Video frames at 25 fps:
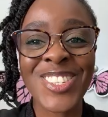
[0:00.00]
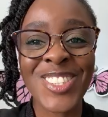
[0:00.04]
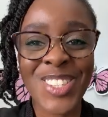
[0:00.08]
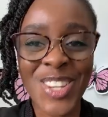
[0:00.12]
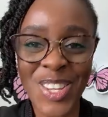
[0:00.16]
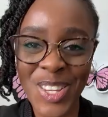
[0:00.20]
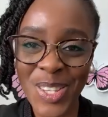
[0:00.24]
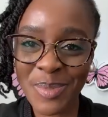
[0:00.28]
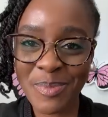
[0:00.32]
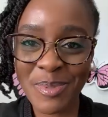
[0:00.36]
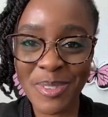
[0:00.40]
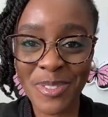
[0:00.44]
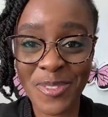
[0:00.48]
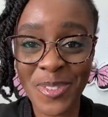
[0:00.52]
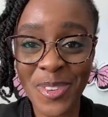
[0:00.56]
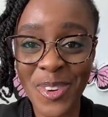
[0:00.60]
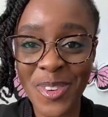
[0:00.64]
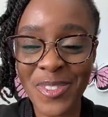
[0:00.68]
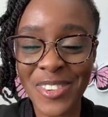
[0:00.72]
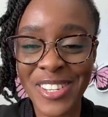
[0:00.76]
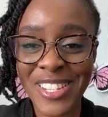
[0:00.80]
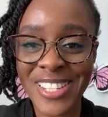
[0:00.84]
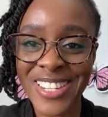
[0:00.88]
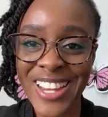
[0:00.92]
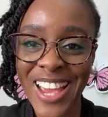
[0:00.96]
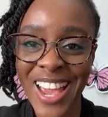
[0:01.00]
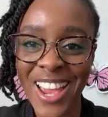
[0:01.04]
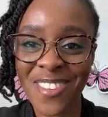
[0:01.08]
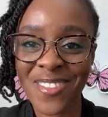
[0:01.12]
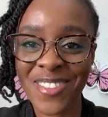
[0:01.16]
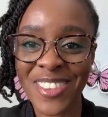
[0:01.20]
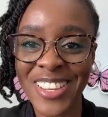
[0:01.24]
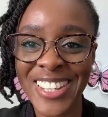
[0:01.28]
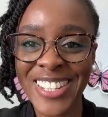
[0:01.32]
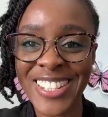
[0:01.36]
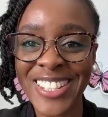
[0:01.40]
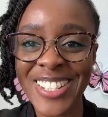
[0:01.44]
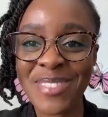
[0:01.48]
Just before we
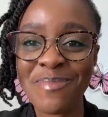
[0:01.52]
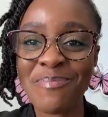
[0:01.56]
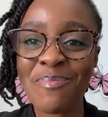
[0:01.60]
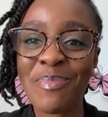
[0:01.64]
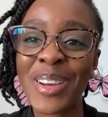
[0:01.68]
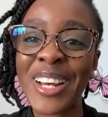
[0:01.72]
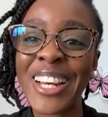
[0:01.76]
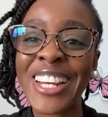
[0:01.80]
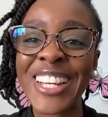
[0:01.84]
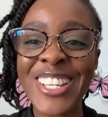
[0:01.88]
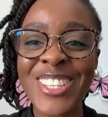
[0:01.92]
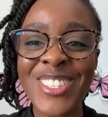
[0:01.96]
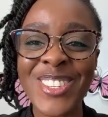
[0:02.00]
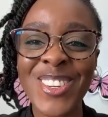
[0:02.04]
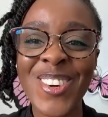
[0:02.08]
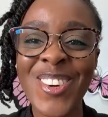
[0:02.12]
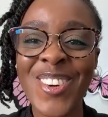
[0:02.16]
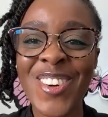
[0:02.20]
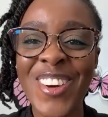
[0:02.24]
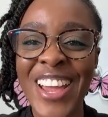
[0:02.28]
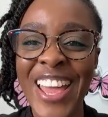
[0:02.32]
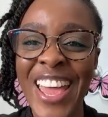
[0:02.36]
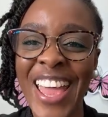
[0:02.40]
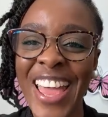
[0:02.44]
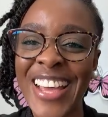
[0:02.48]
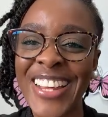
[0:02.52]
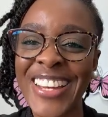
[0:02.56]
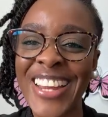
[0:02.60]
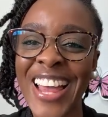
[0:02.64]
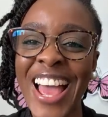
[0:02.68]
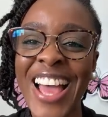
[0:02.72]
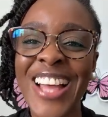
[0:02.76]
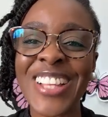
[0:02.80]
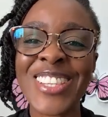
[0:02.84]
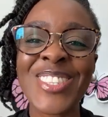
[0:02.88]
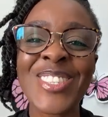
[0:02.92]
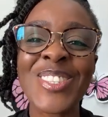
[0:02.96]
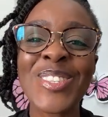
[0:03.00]
dive in, please go ahead
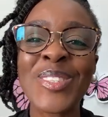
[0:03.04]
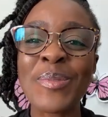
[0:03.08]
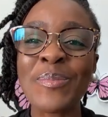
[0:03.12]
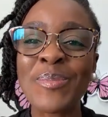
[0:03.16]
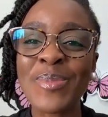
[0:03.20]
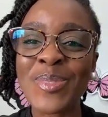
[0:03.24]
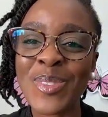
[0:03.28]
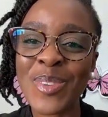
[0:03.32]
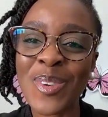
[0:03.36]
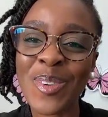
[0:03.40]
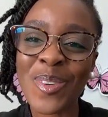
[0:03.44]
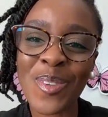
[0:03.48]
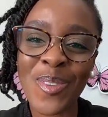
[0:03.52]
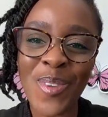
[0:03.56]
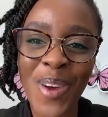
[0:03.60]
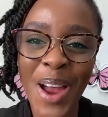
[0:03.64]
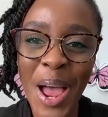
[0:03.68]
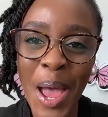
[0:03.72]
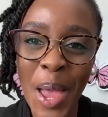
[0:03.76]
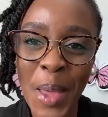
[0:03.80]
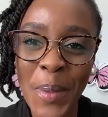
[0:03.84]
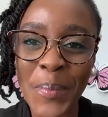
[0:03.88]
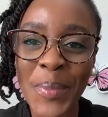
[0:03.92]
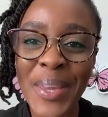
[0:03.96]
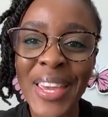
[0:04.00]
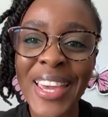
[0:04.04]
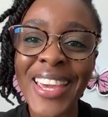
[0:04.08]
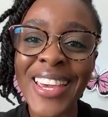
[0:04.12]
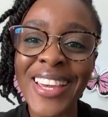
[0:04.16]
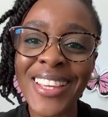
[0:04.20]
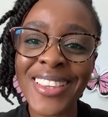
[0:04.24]
and subscribe.